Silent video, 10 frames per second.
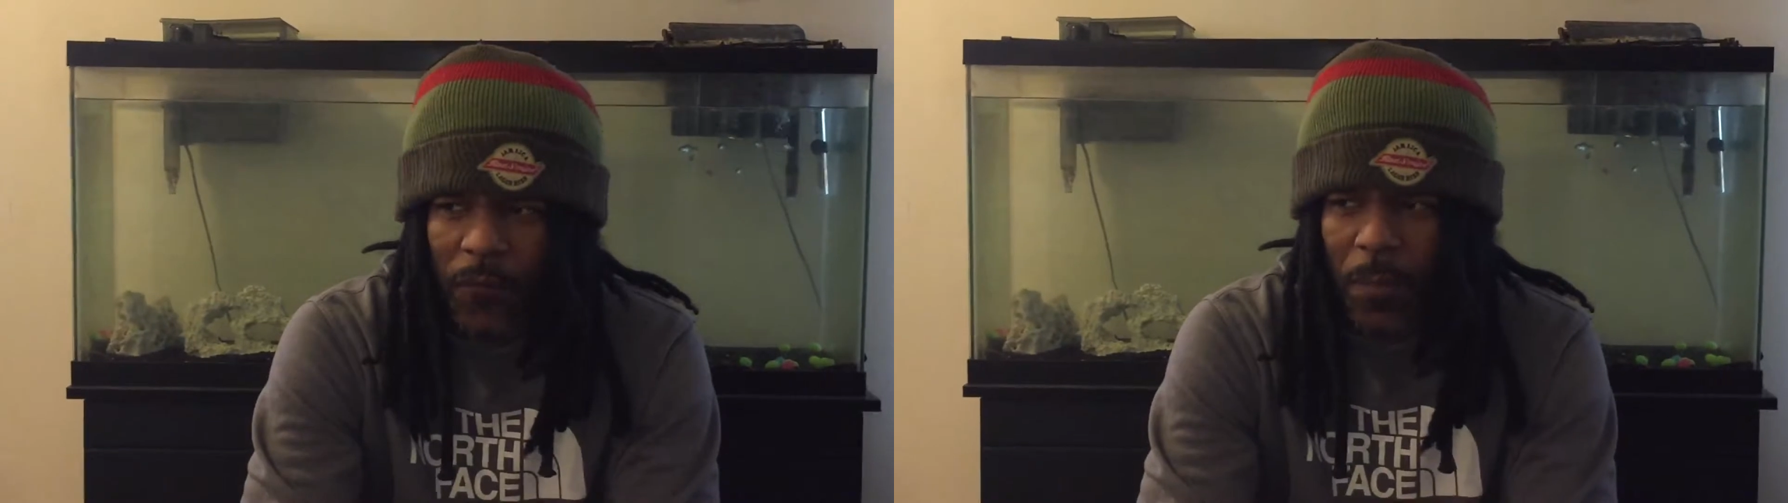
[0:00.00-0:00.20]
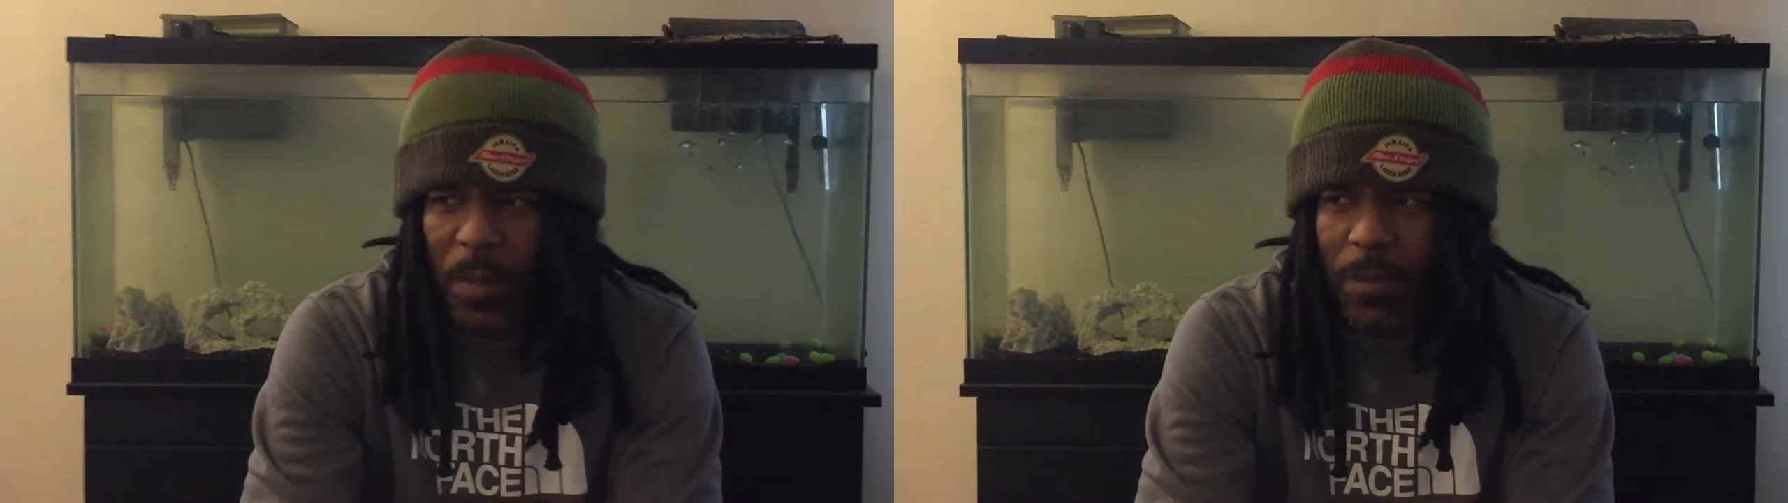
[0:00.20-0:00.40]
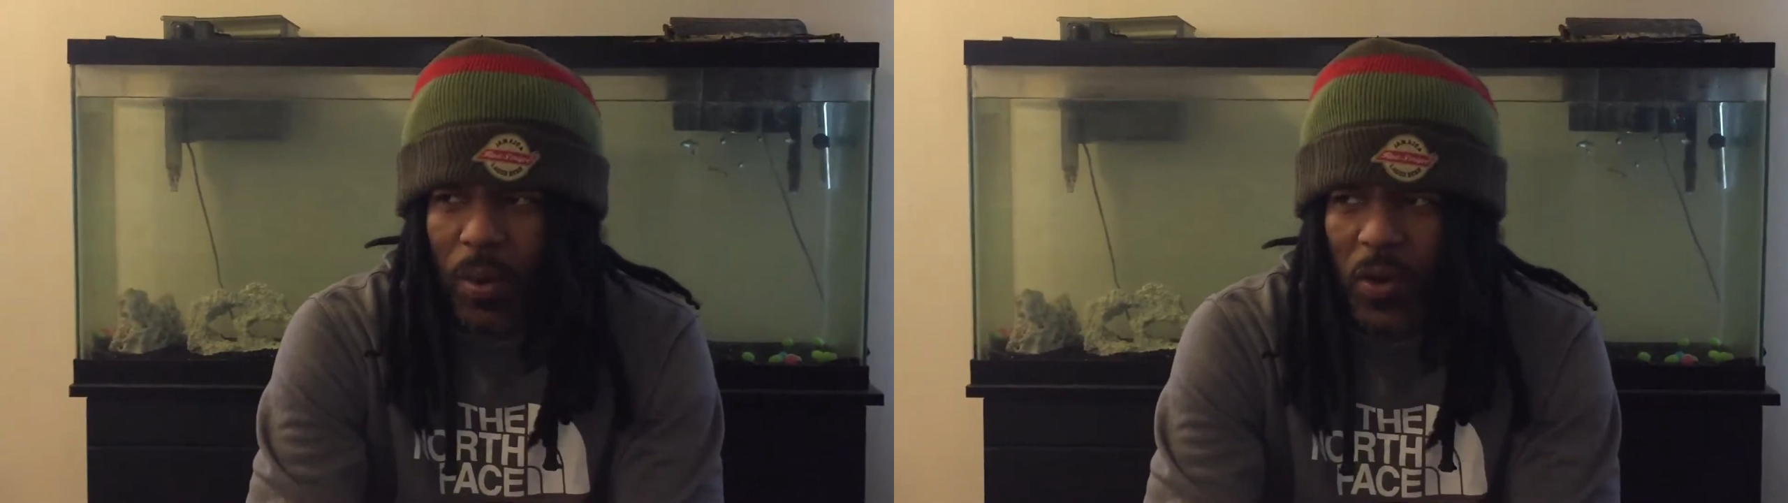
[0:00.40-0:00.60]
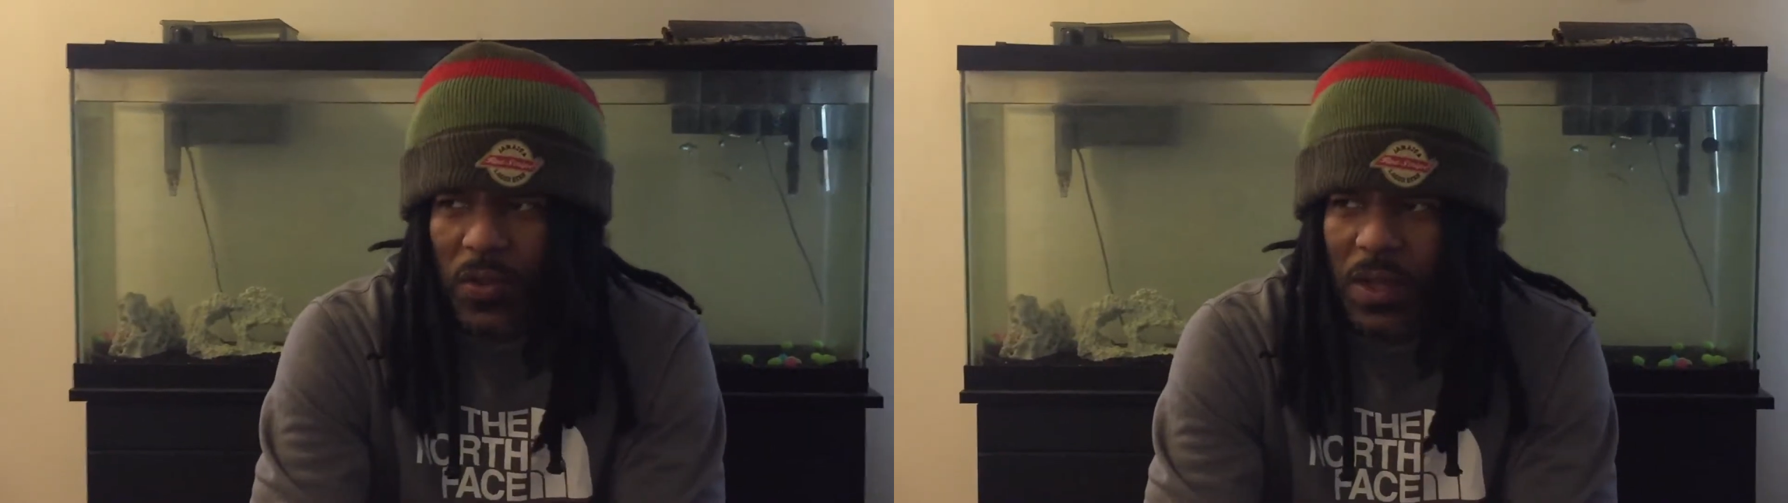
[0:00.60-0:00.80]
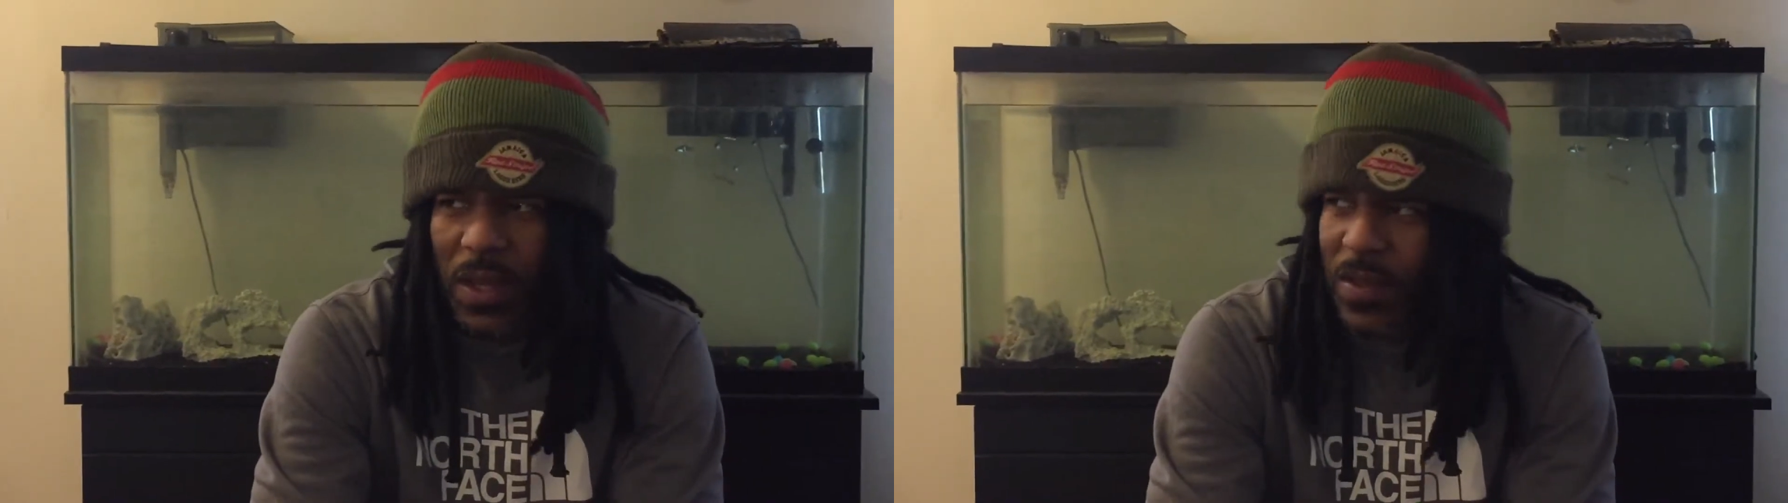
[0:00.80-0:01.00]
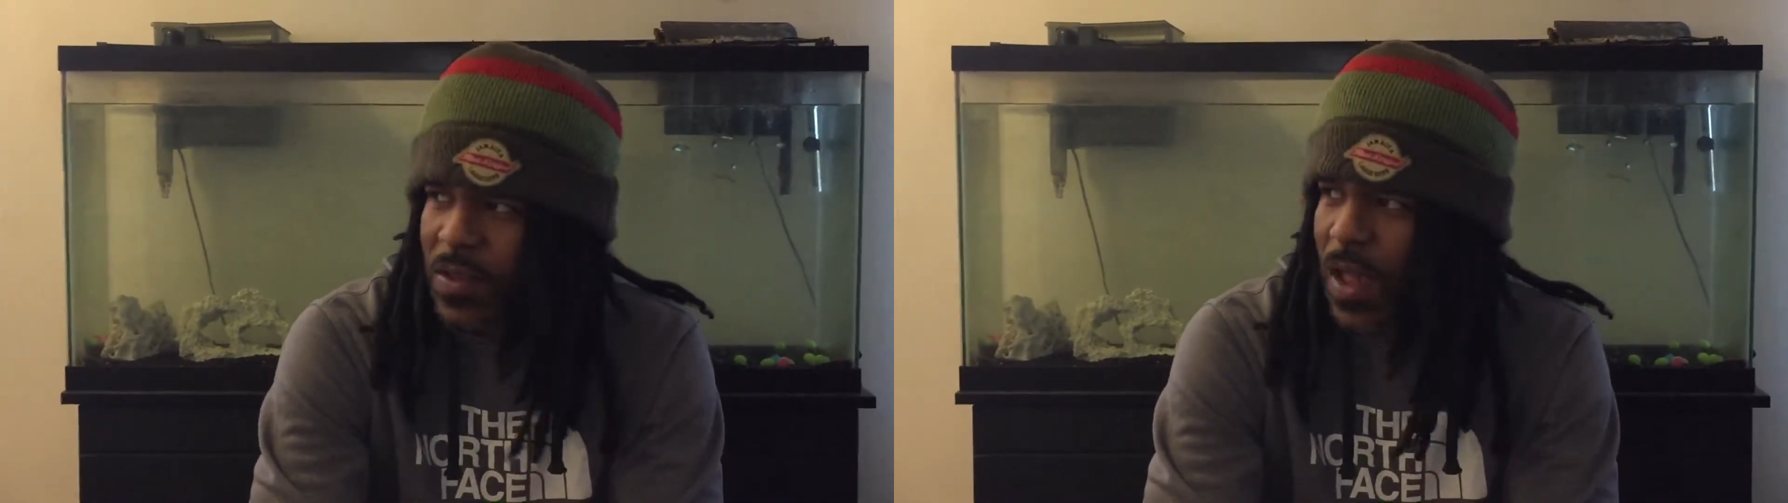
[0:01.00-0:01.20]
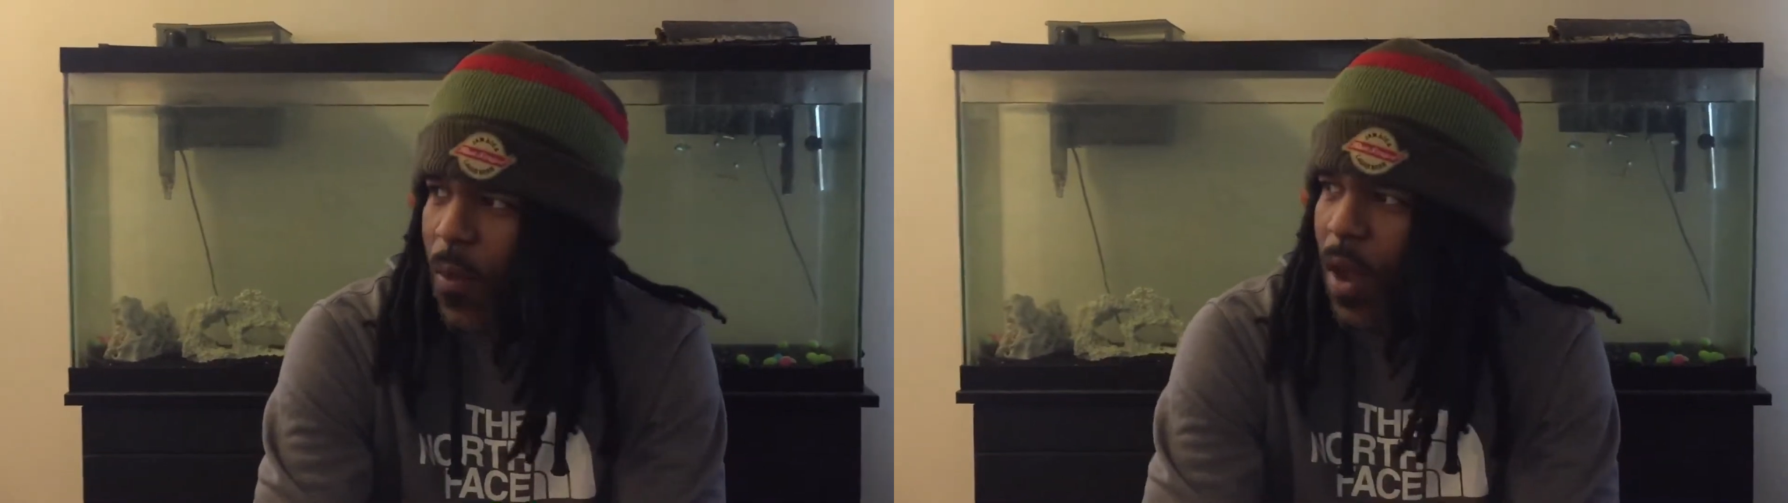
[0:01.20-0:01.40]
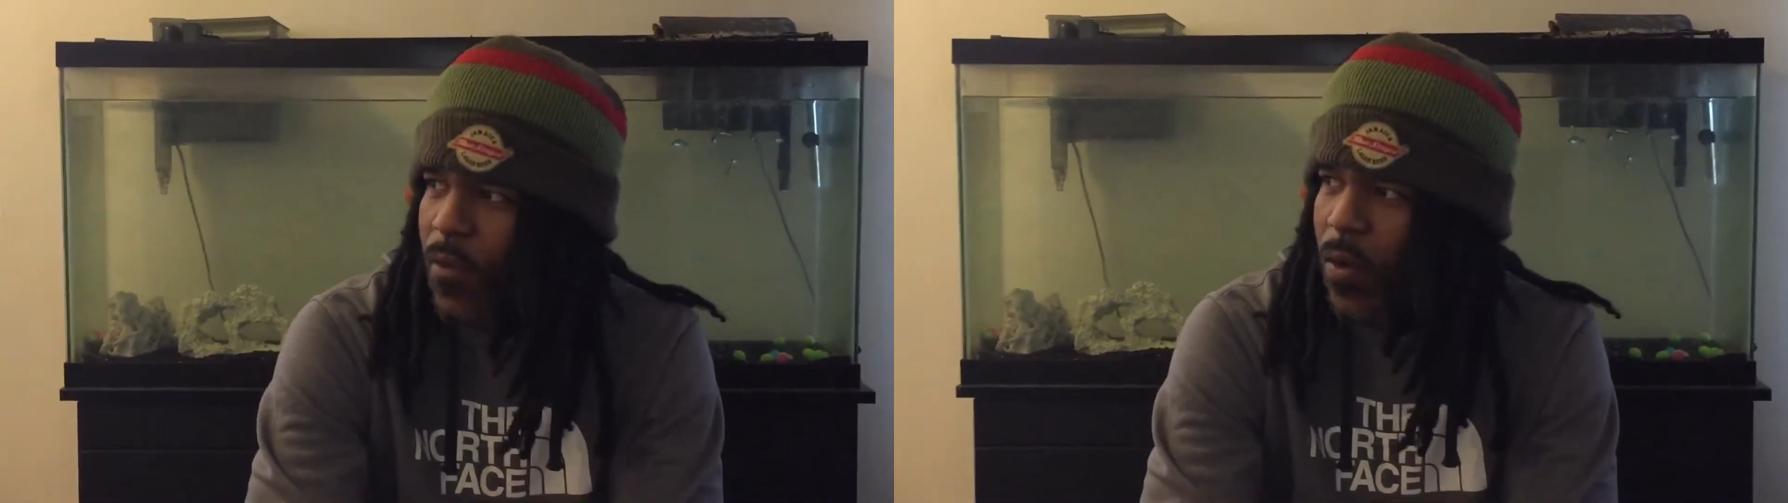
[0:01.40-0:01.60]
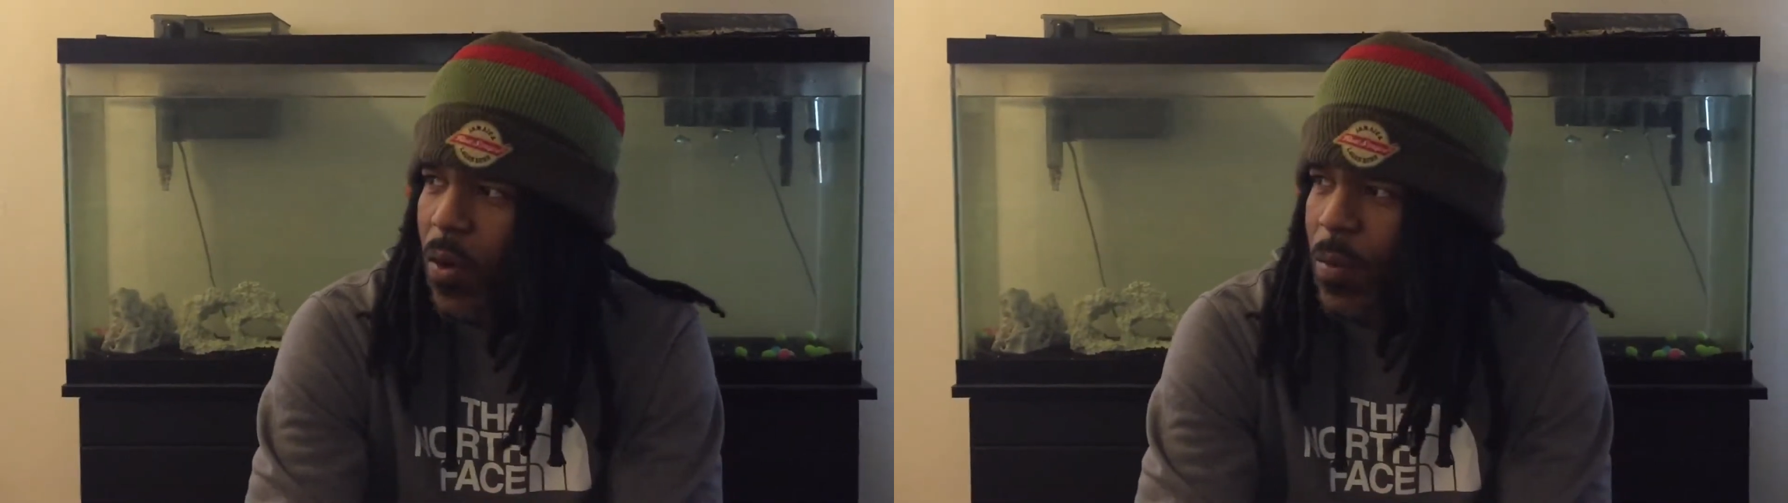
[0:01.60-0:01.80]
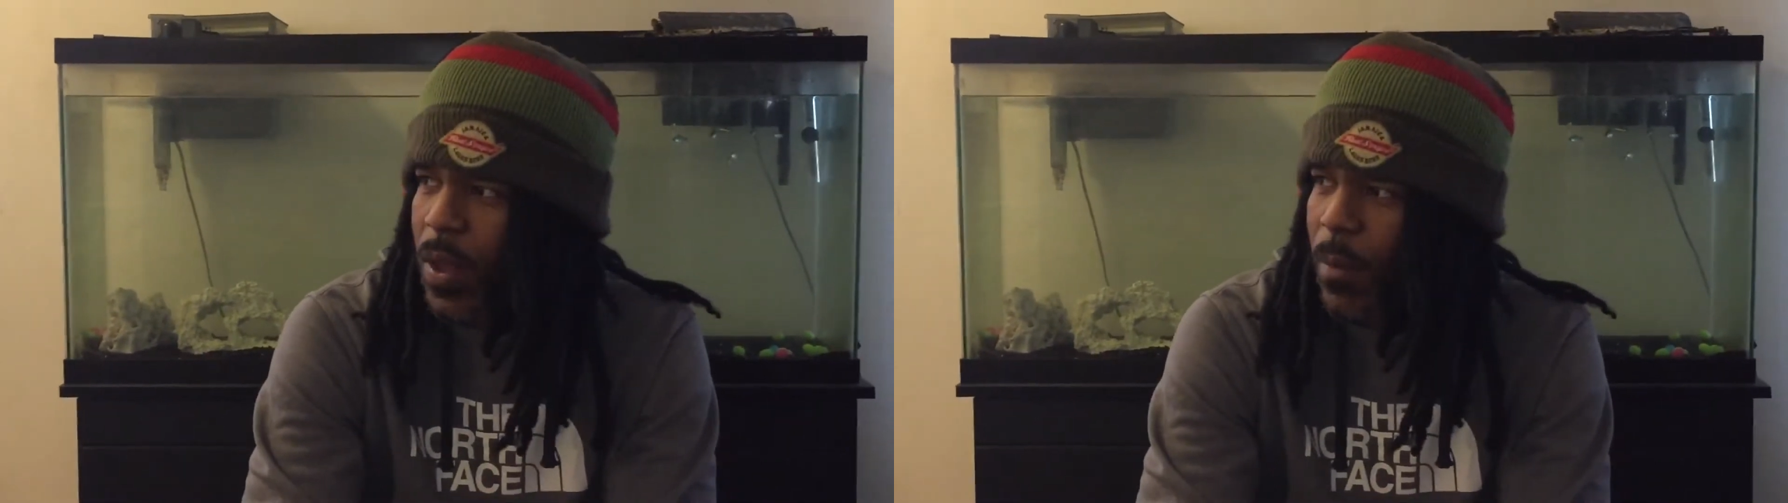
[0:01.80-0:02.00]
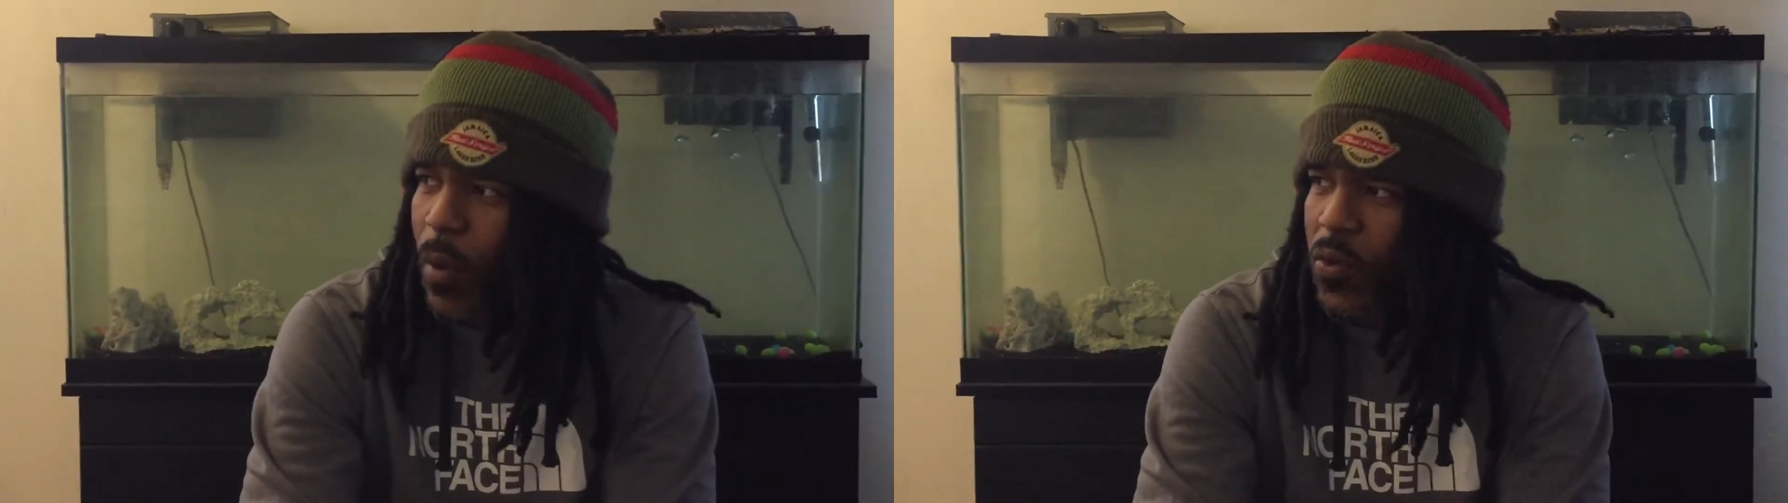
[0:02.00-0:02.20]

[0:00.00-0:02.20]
For me personally, this is how I roll, man.